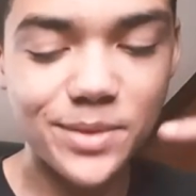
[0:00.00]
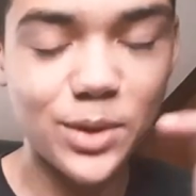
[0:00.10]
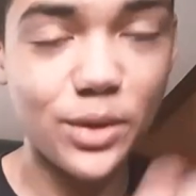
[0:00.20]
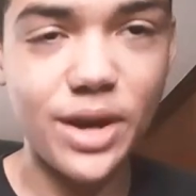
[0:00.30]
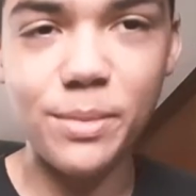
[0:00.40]

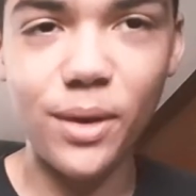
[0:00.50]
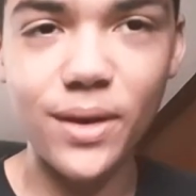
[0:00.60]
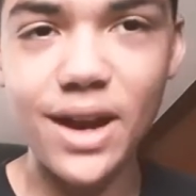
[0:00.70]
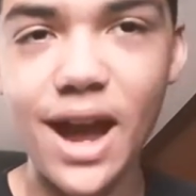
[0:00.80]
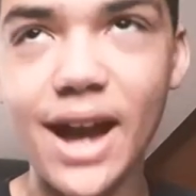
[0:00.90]
gray
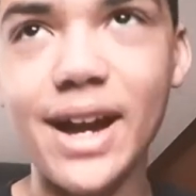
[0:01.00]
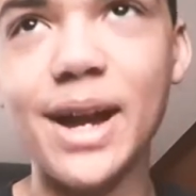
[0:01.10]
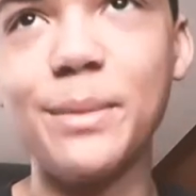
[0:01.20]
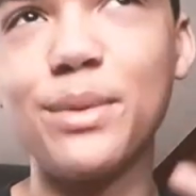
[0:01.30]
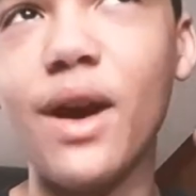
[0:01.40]
part, I,
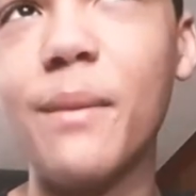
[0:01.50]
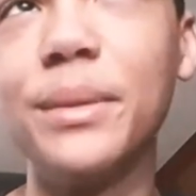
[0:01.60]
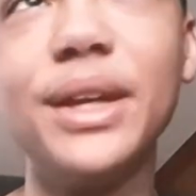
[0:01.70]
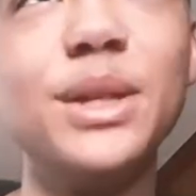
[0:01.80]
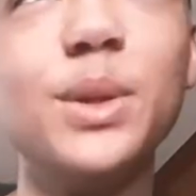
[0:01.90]
I'd
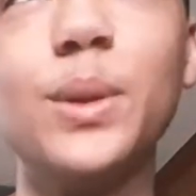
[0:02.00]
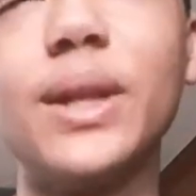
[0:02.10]
probably do